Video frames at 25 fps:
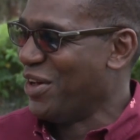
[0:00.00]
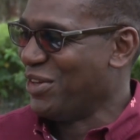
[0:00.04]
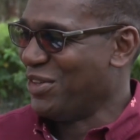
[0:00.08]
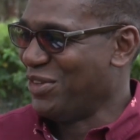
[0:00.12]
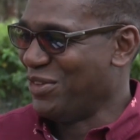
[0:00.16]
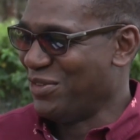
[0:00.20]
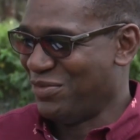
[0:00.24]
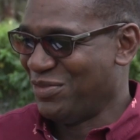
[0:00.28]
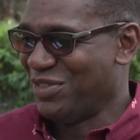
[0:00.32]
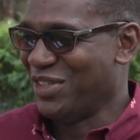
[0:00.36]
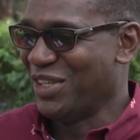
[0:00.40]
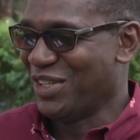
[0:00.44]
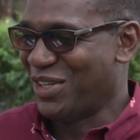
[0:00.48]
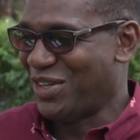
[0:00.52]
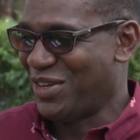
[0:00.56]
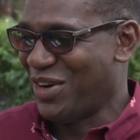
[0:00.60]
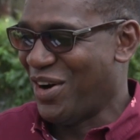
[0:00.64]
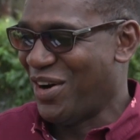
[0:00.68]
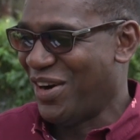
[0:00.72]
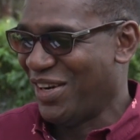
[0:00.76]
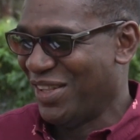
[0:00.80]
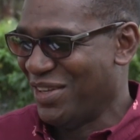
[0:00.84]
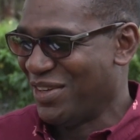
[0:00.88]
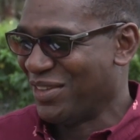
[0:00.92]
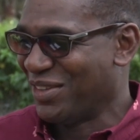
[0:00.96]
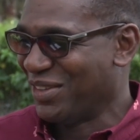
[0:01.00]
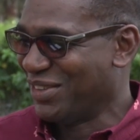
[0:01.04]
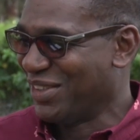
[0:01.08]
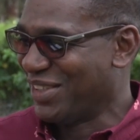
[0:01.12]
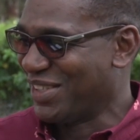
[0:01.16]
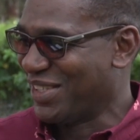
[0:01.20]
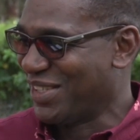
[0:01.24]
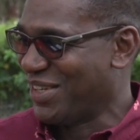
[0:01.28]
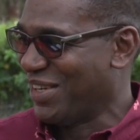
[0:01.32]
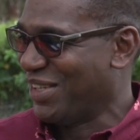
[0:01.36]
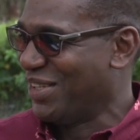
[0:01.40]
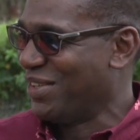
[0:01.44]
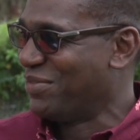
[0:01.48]
You, your color looks
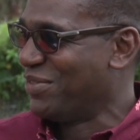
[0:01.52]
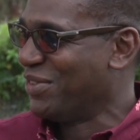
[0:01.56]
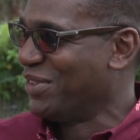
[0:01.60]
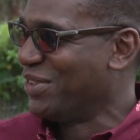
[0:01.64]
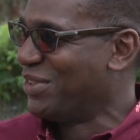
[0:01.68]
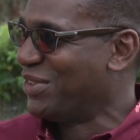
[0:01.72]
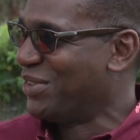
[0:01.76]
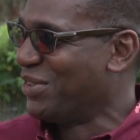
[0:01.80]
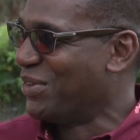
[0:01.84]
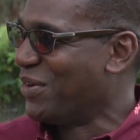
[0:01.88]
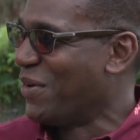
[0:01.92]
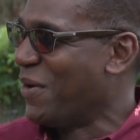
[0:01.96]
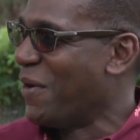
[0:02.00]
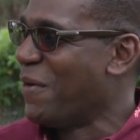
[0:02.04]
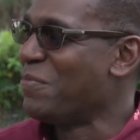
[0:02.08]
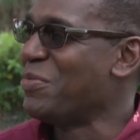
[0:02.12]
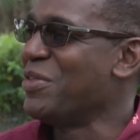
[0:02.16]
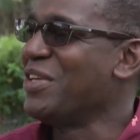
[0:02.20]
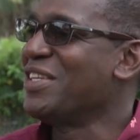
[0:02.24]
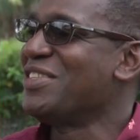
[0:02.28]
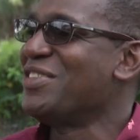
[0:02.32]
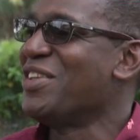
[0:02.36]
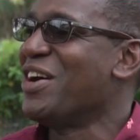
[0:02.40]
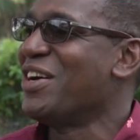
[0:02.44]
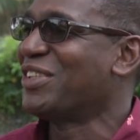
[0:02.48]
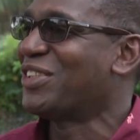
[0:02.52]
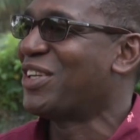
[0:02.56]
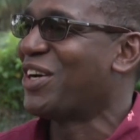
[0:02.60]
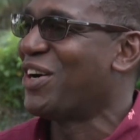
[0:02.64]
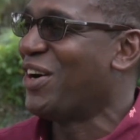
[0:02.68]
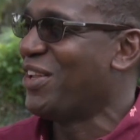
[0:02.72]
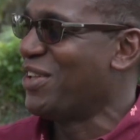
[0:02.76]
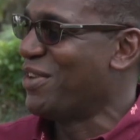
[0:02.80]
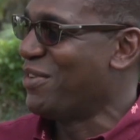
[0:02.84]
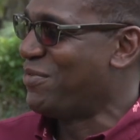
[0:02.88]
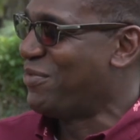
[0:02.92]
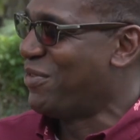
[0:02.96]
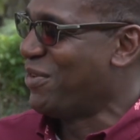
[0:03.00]
colorful too. It's not
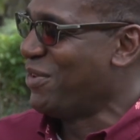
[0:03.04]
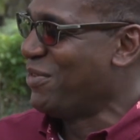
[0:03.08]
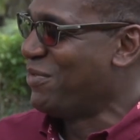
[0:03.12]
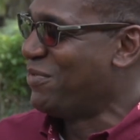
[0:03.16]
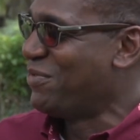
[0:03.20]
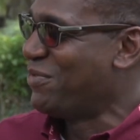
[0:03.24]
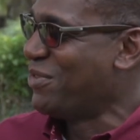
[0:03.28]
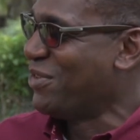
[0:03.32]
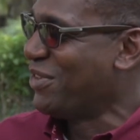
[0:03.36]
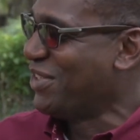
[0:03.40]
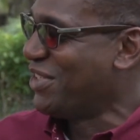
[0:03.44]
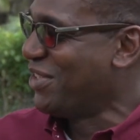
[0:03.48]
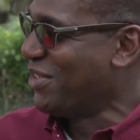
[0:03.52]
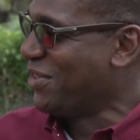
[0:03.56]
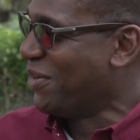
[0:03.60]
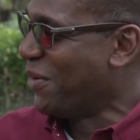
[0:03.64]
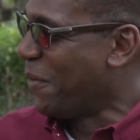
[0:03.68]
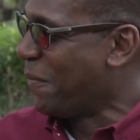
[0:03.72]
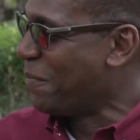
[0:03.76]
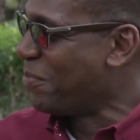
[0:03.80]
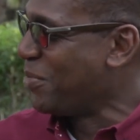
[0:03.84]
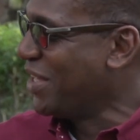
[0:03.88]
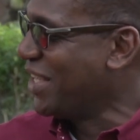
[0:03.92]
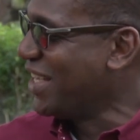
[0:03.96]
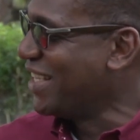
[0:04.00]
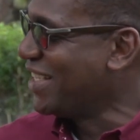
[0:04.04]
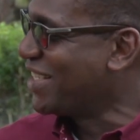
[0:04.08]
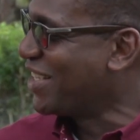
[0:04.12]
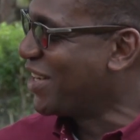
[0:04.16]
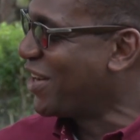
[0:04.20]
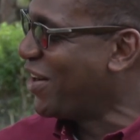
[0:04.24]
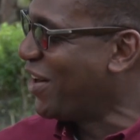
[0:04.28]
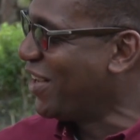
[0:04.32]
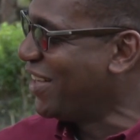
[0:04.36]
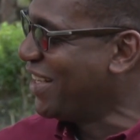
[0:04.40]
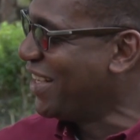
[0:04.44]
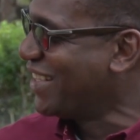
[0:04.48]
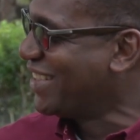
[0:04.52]
colorful foods, you know. It's
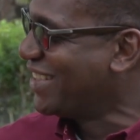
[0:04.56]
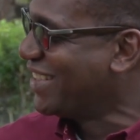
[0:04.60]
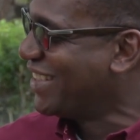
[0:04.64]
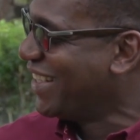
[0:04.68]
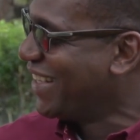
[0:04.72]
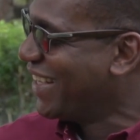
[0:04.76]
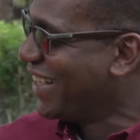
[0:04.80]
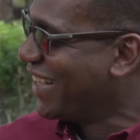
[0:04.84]
colored.